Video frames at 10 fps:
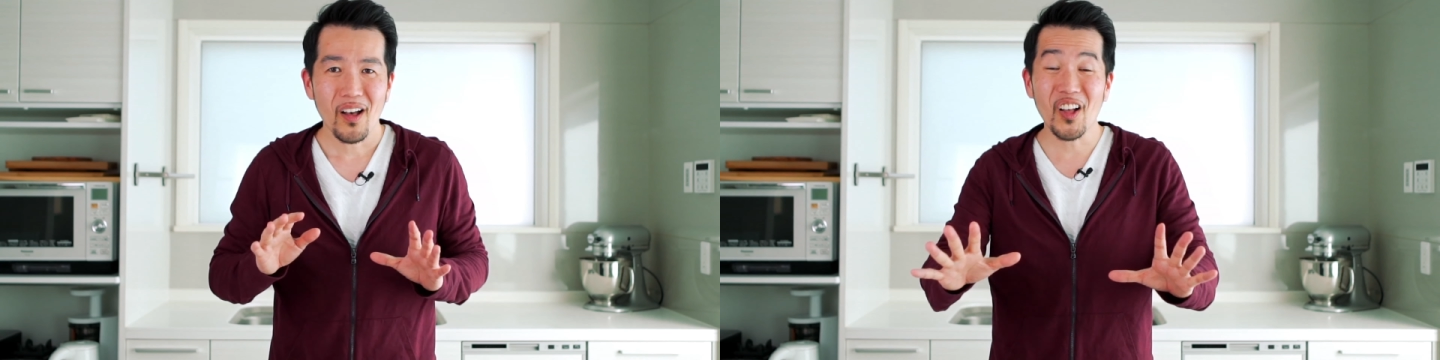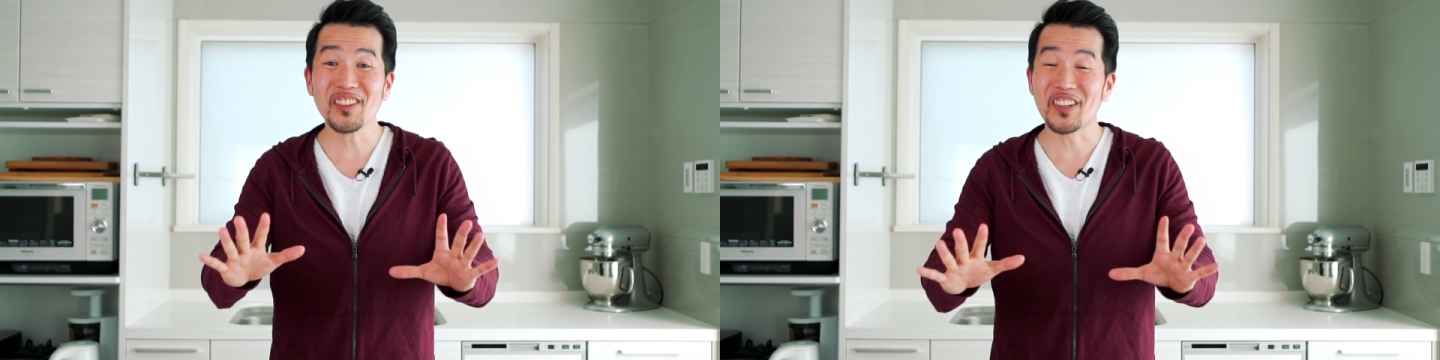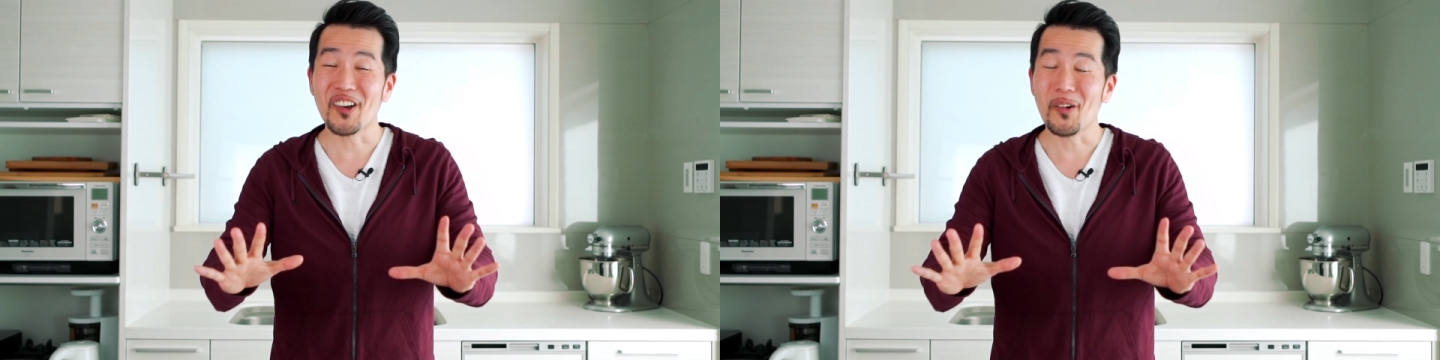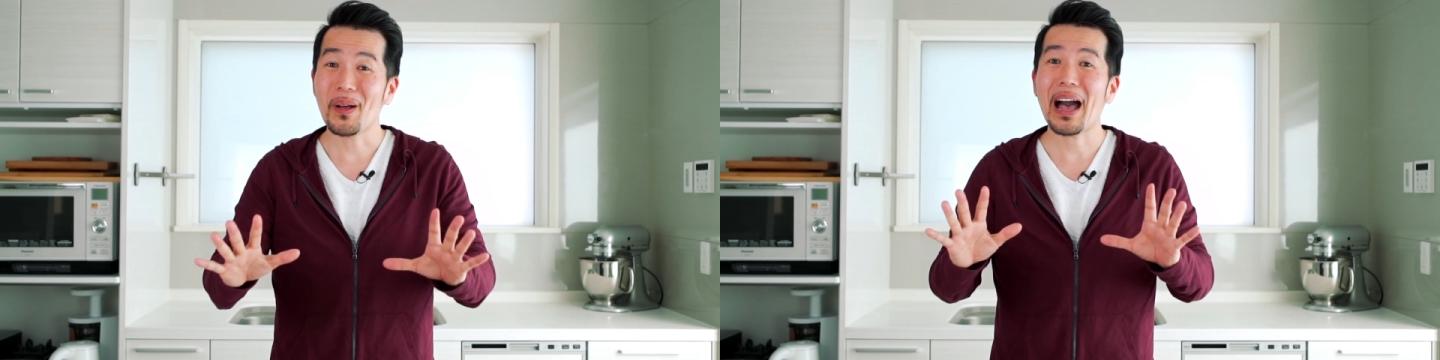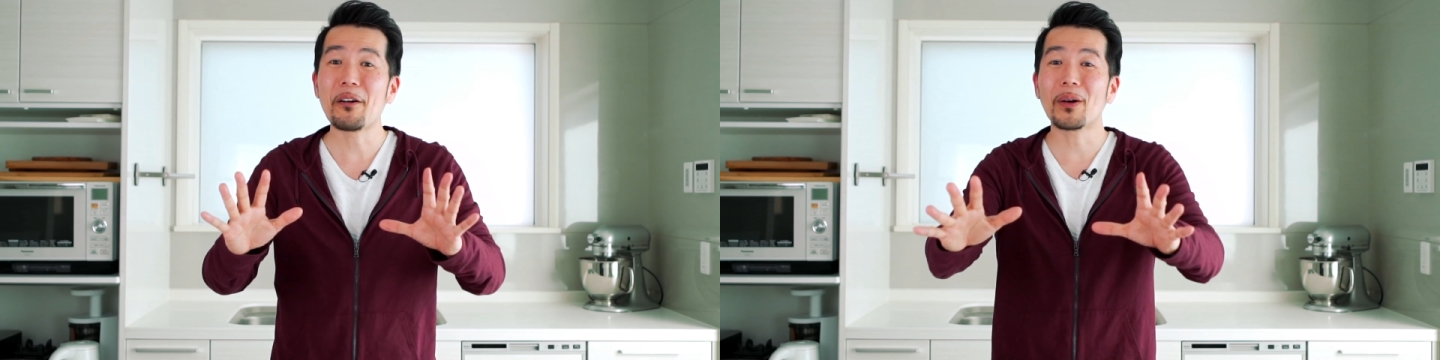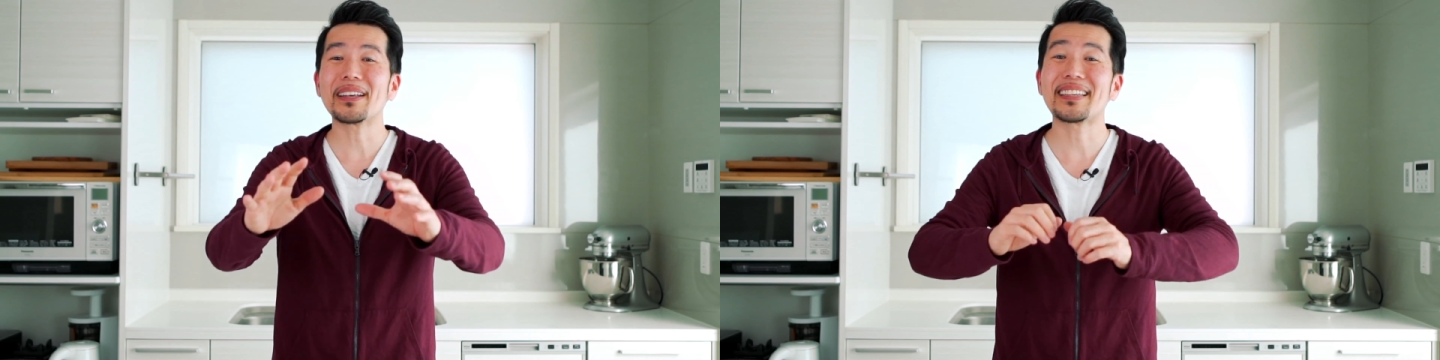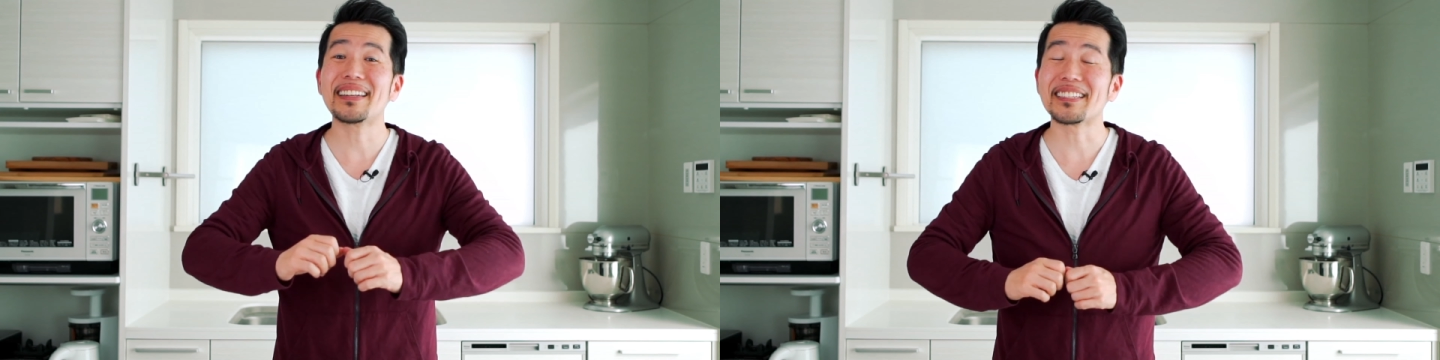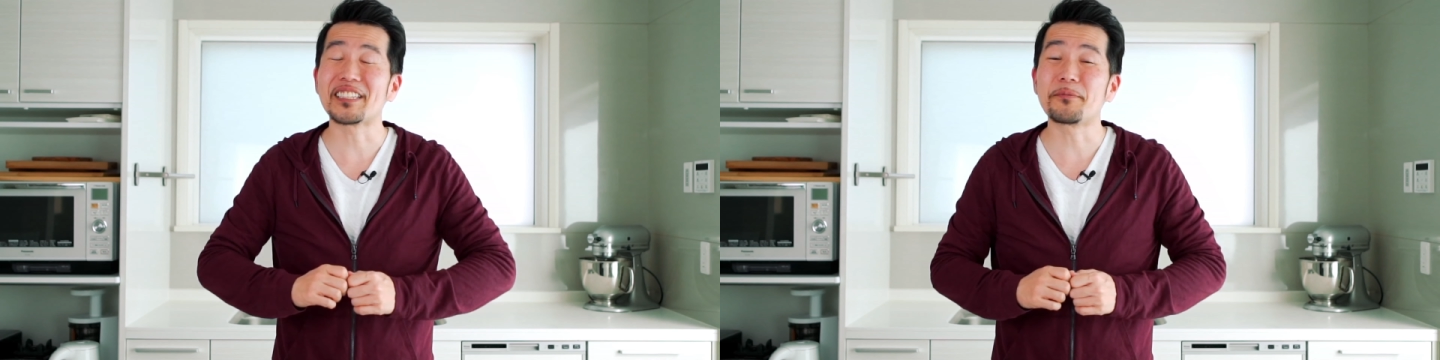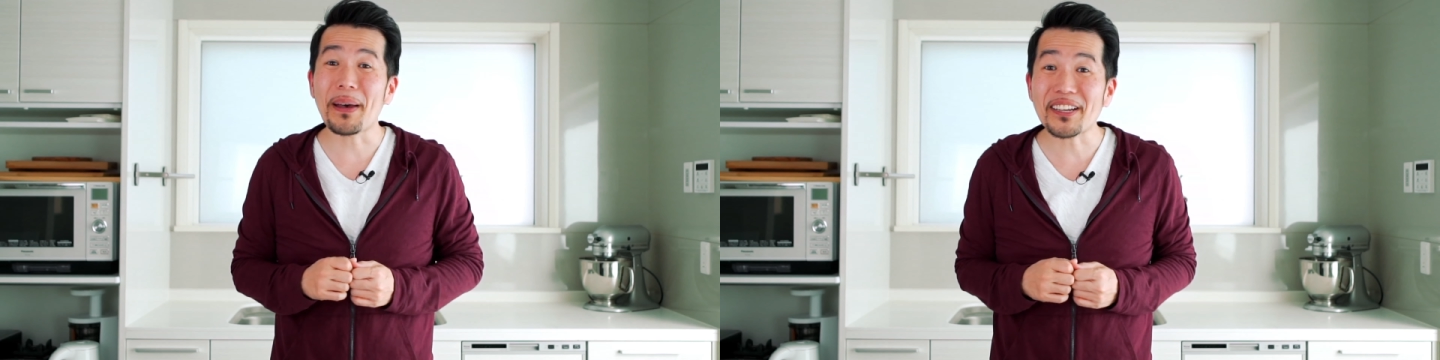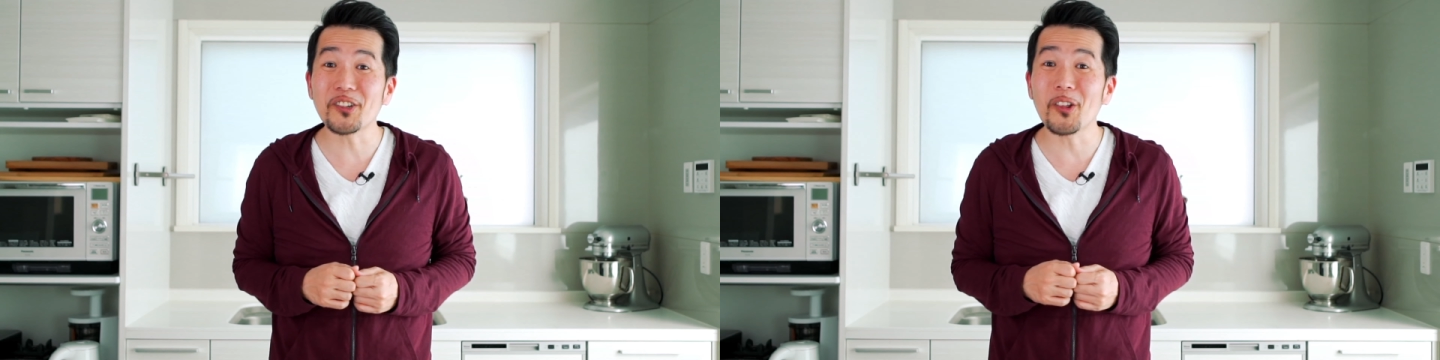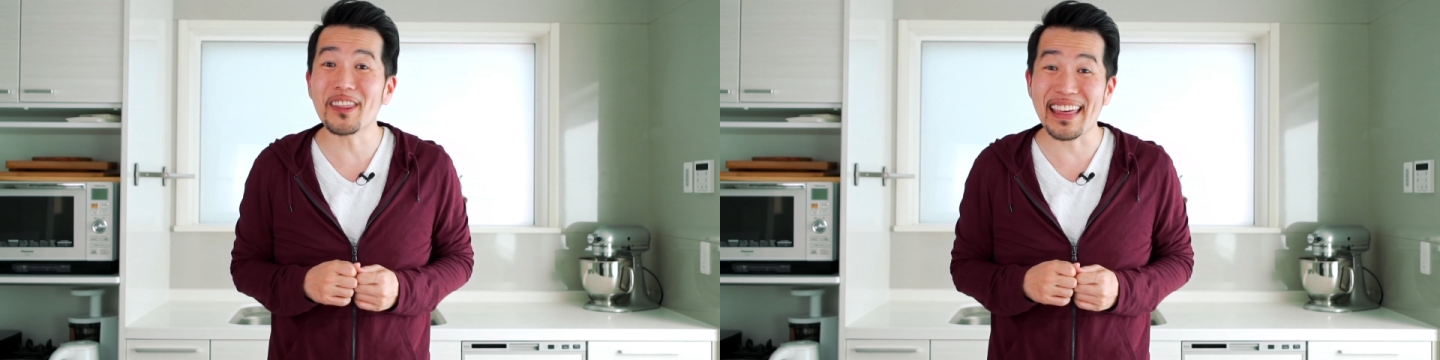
Also, I want to send a special